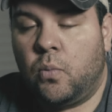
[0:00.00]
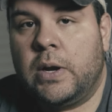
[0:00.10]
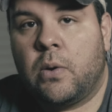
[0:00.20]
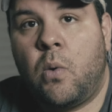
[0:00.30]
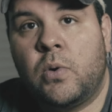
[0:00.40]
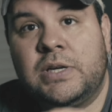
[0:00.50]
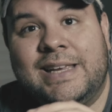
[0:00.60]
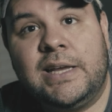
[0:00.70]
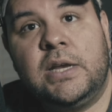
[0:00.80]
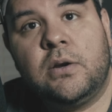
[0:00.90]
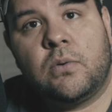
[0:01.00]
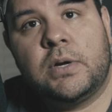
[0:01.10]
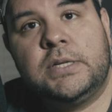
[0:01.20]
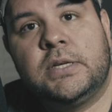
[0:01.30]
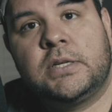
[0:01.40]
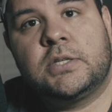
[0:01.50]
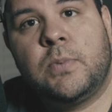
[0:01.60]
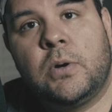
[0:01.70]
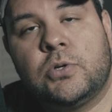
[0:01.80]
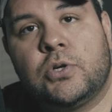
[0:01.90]
We are going to increase
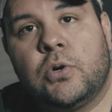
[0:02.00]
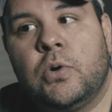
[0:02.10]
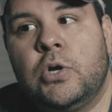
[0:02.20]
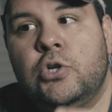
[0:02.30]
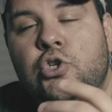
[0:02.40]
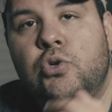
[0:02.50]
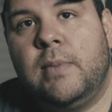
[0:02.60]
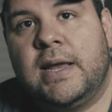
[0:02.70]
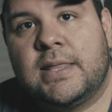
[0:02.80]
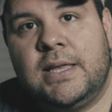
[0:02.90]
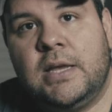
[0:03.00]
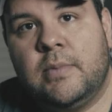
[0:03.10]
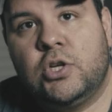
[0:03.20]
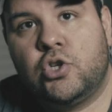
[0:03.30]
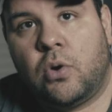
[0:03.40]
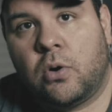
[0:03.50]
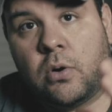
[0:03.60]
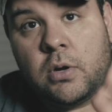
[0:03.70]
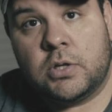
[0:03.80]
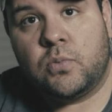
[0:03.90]
exposure to make the image
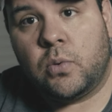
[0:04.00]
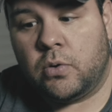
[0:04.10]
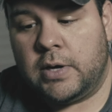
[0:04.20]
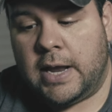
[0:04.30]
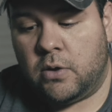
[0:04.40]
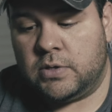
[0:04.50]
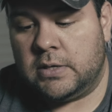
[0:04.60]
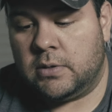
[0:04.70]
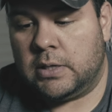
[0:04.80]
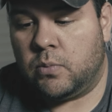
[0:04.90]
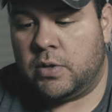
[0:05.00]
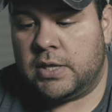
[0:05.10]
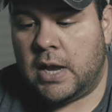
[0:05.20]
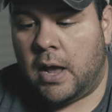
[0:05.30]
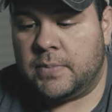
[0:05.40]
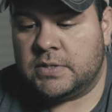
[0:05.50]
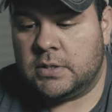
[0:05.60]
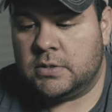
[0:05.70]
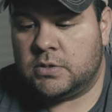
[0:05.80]
darker because we're now dealing with the opposite.